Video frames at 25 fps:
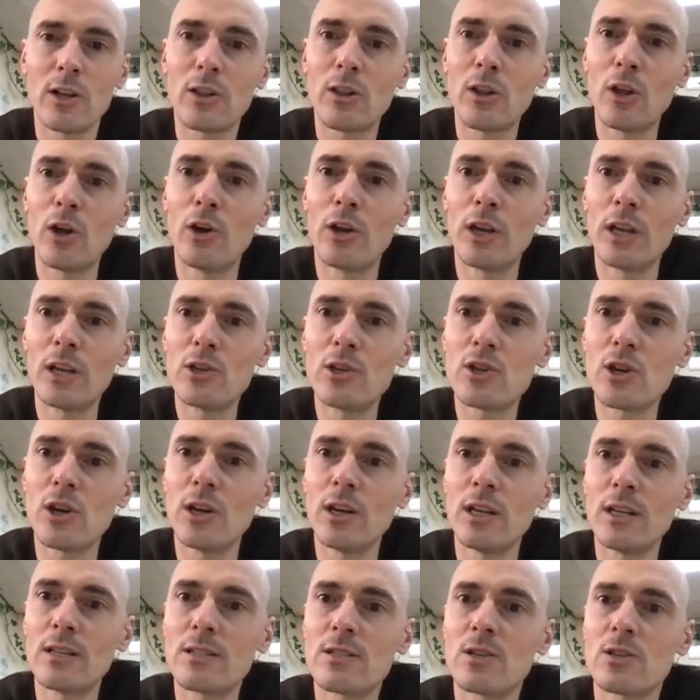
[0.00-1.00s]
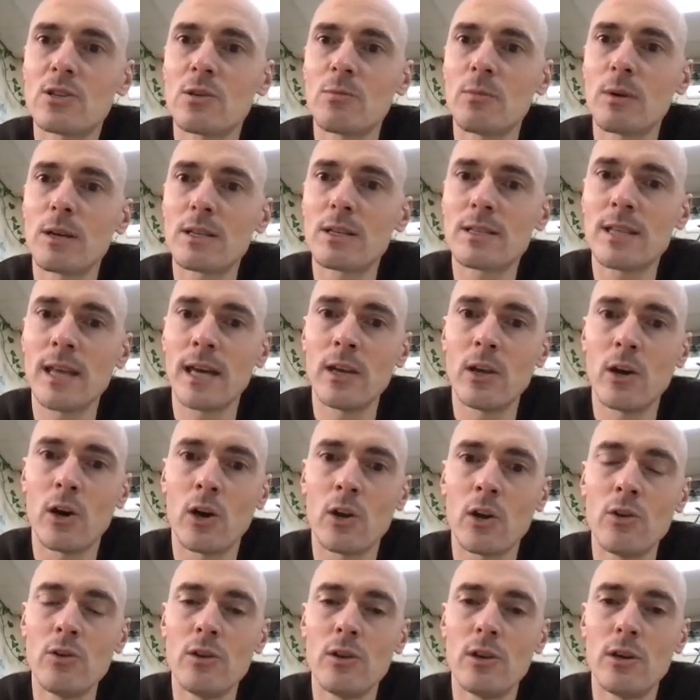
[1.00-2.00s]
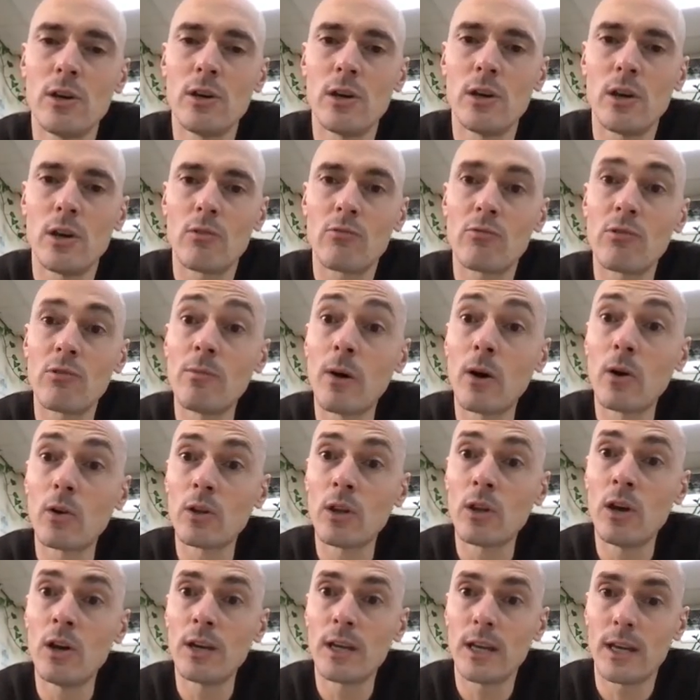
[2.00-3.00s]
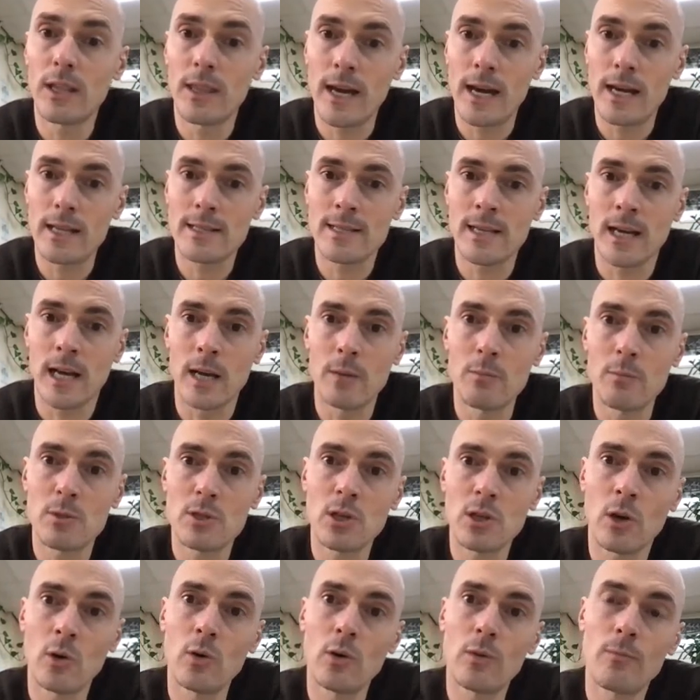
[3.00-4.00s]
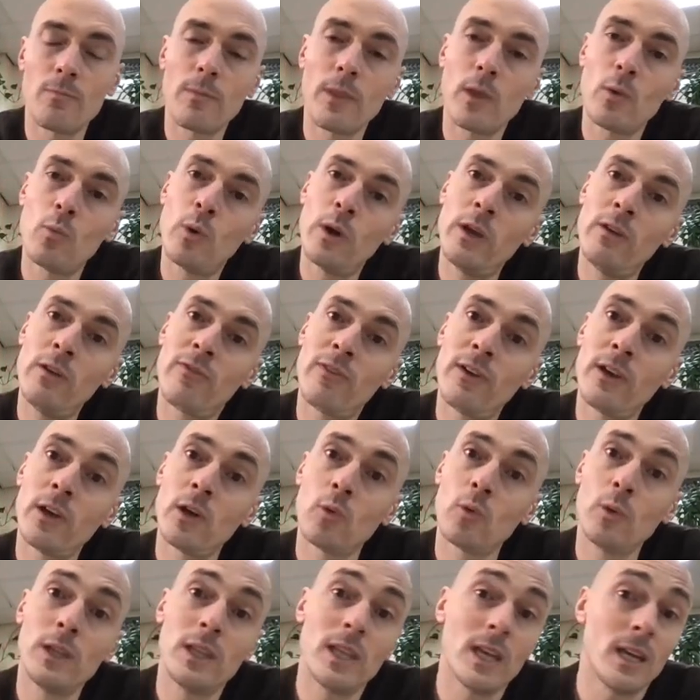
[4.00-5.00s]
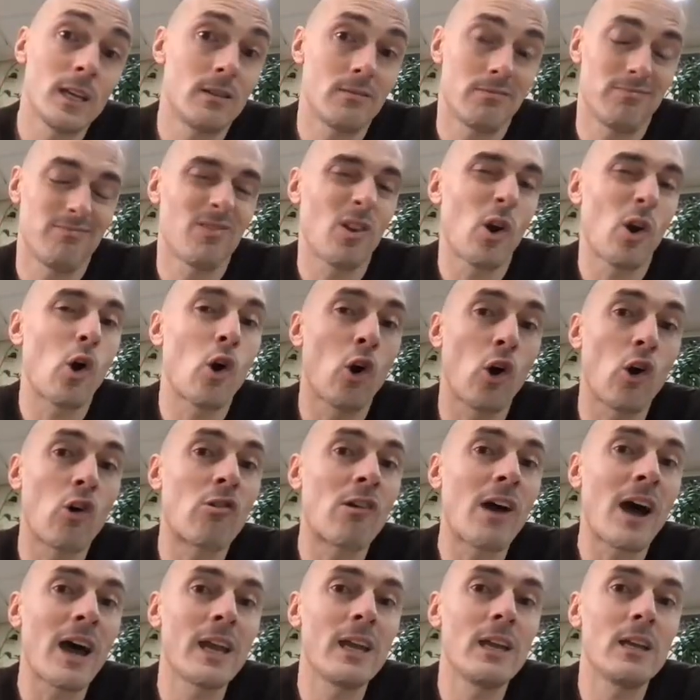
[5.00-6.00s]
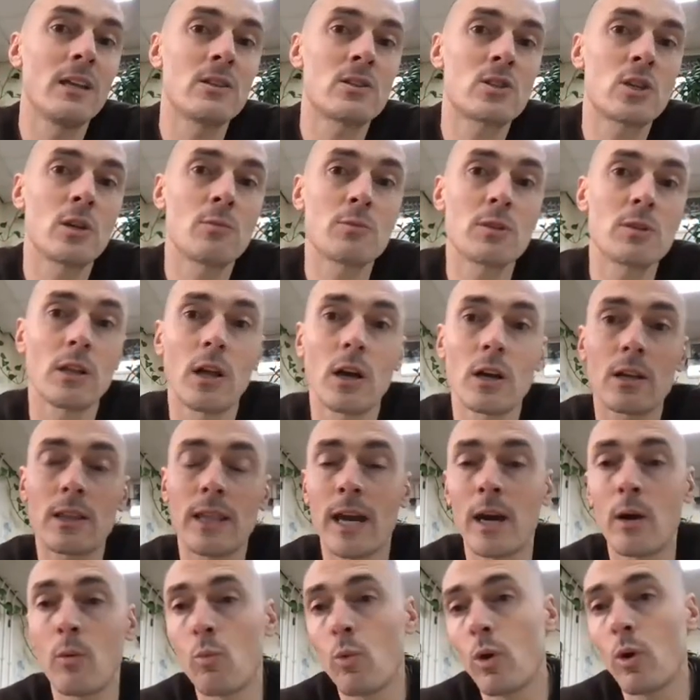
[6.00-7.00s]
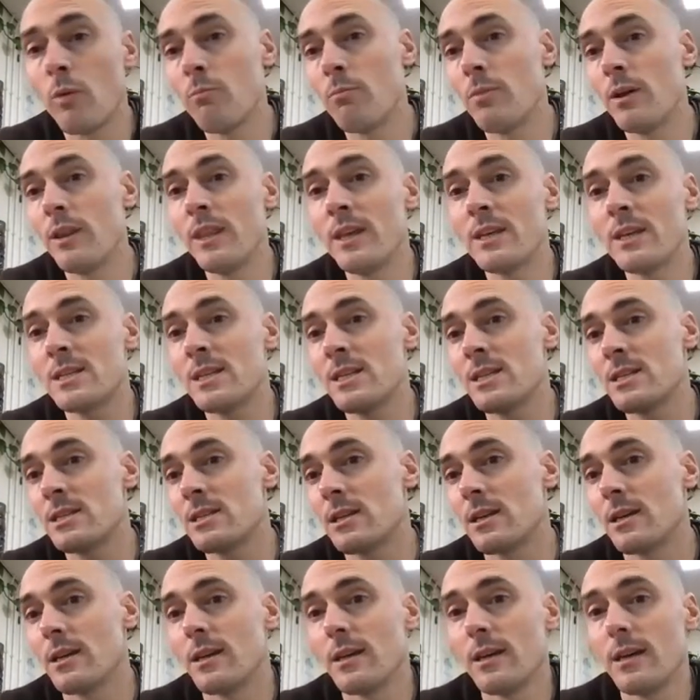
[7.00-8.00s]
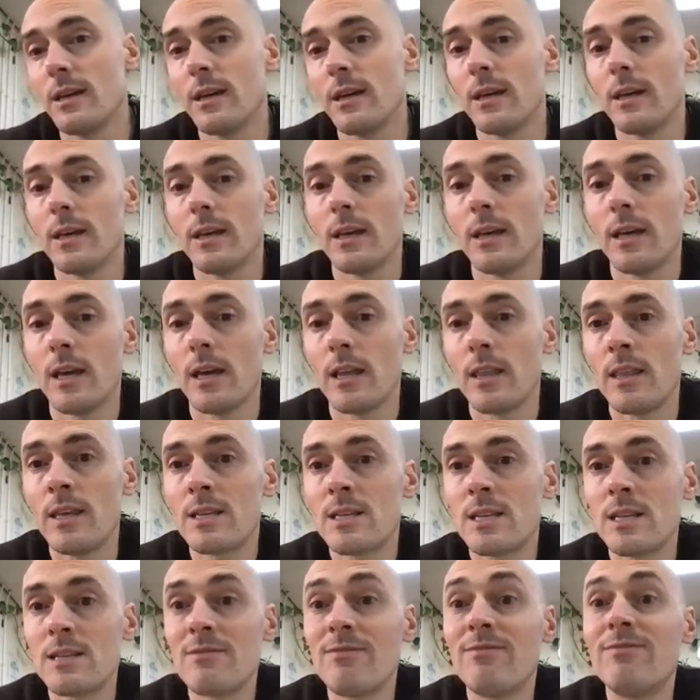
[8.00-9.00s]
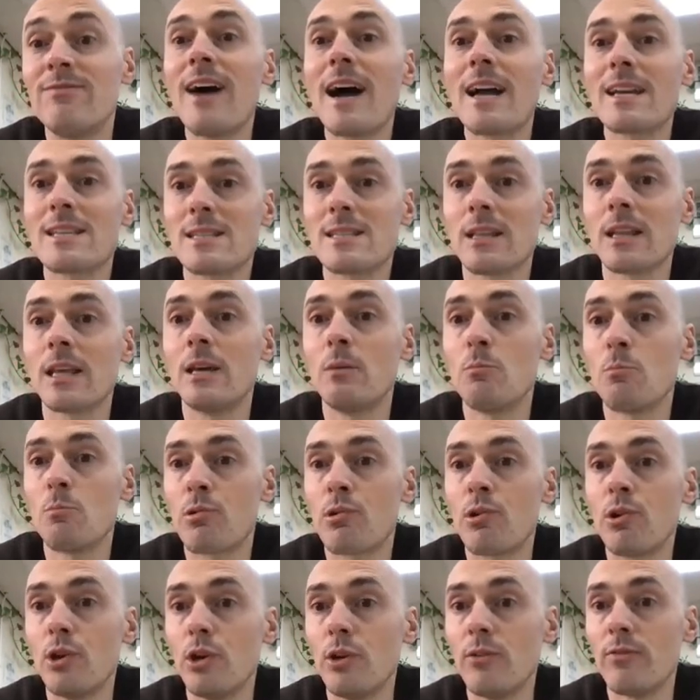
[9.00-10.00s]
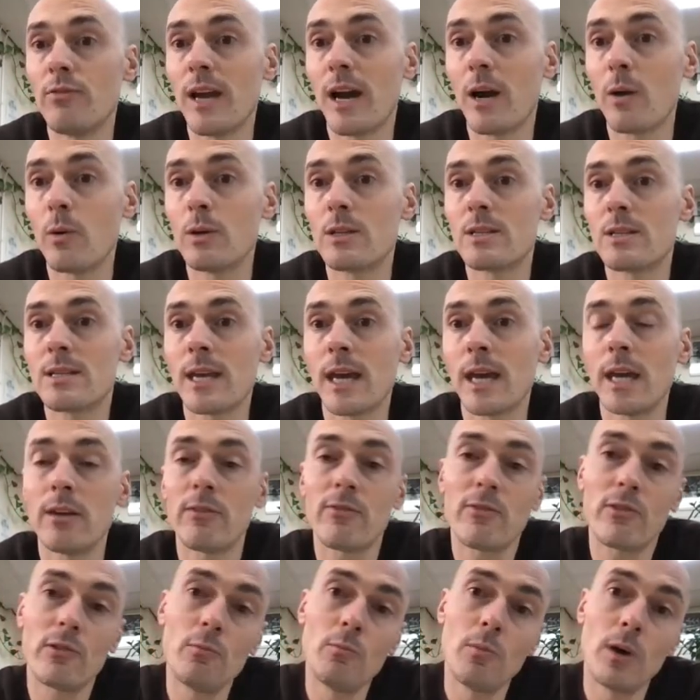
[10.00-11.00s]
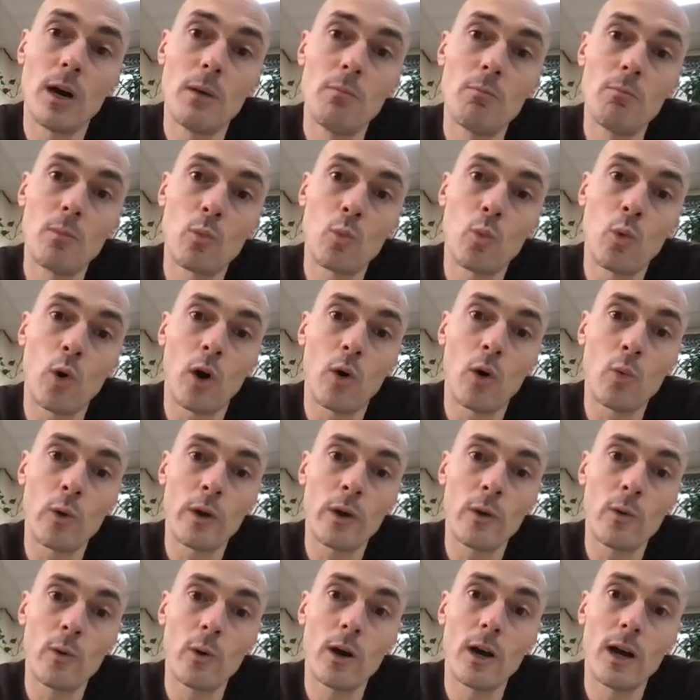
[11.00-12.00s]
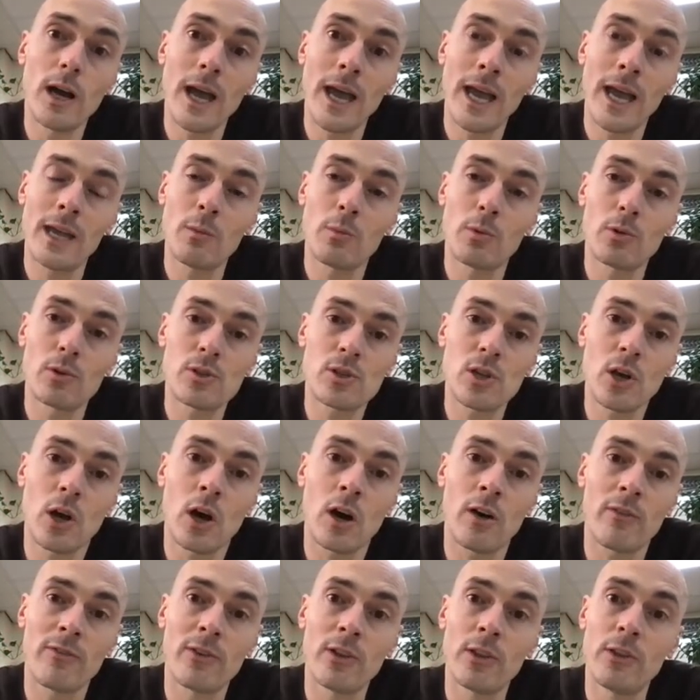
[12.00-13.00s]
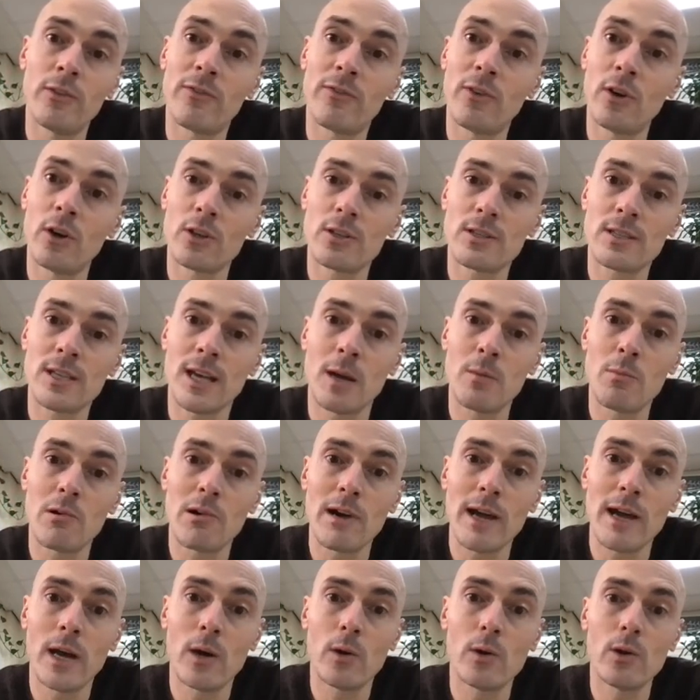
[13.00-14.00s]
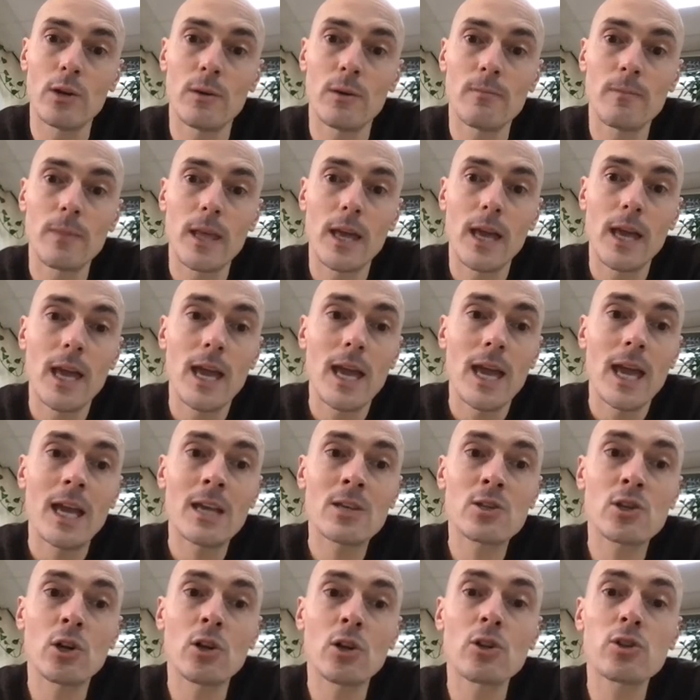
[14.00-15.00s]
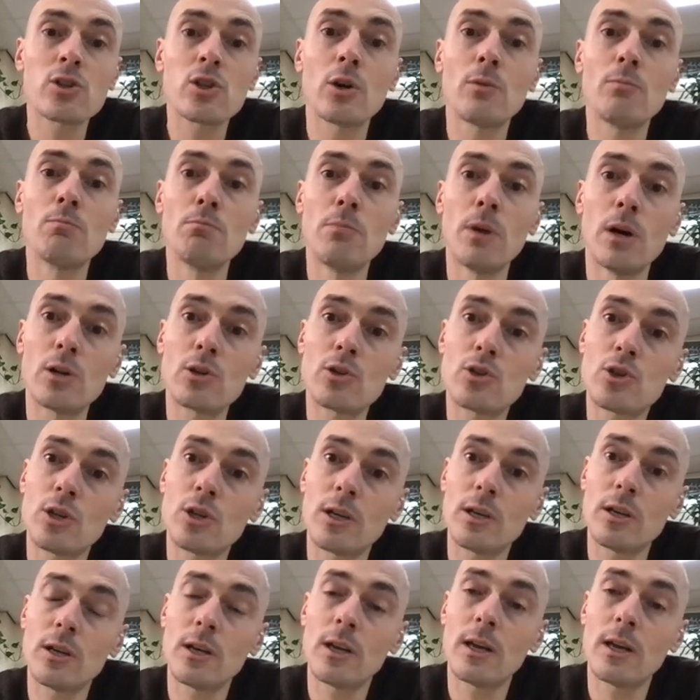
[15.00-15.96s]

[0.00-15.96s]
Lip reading: learning journey to some extent on remote learning at that time. So we feel we did all right in terms of lockdown 1, but this is vastly improved, I would say, from what we were able to offer the first time around. It's also much,